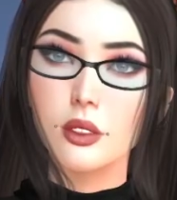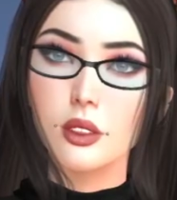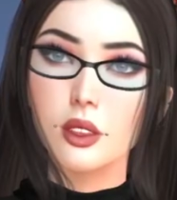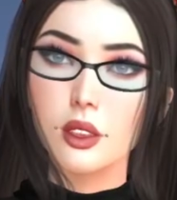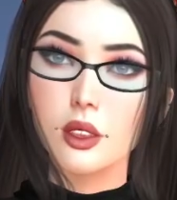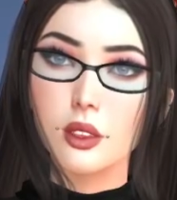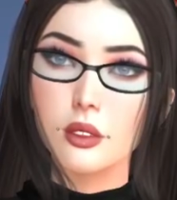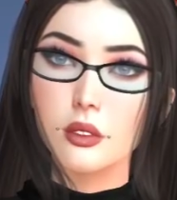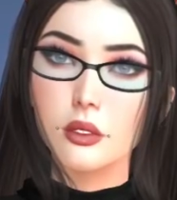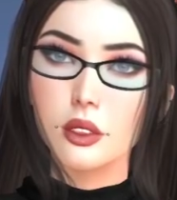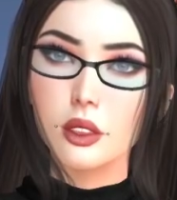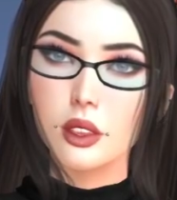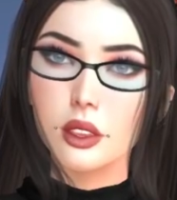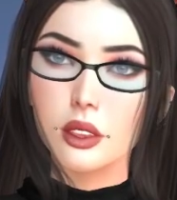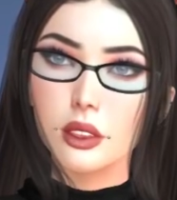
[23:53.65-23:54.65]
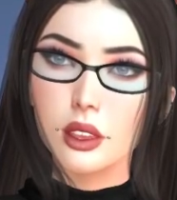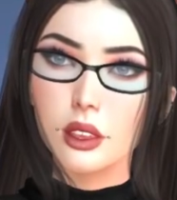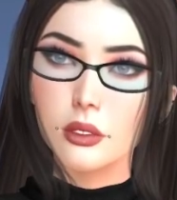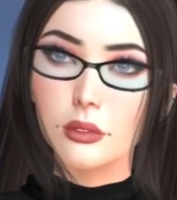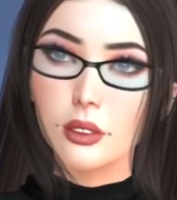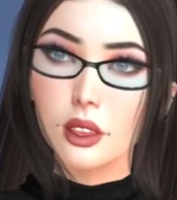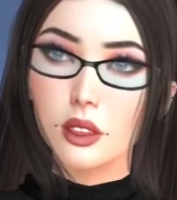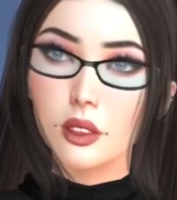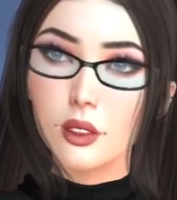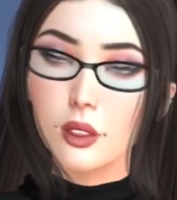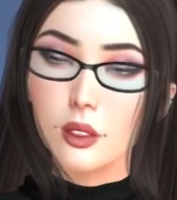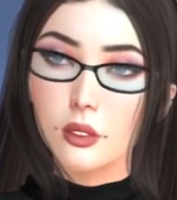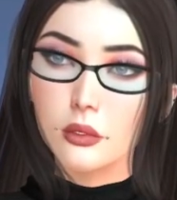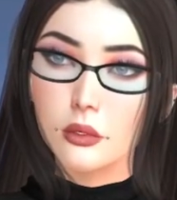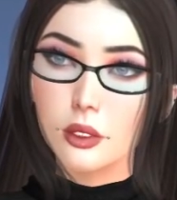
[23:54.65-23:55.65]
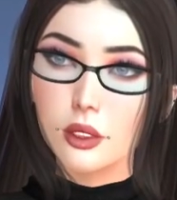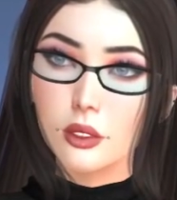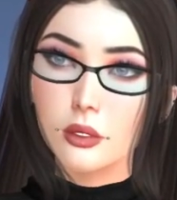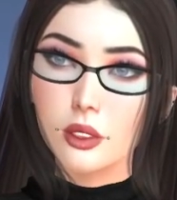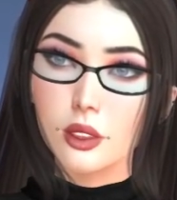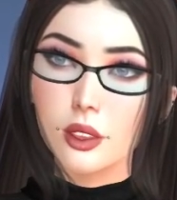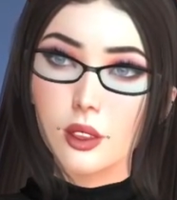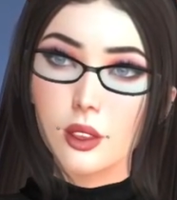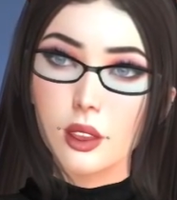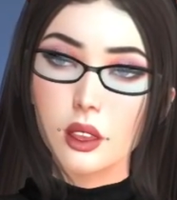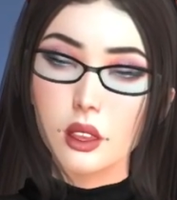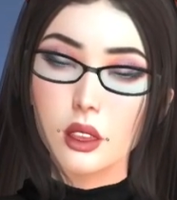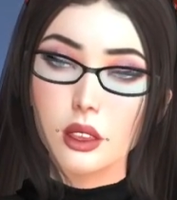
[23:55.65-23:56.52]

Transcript: and I've often had good conversations come out of it.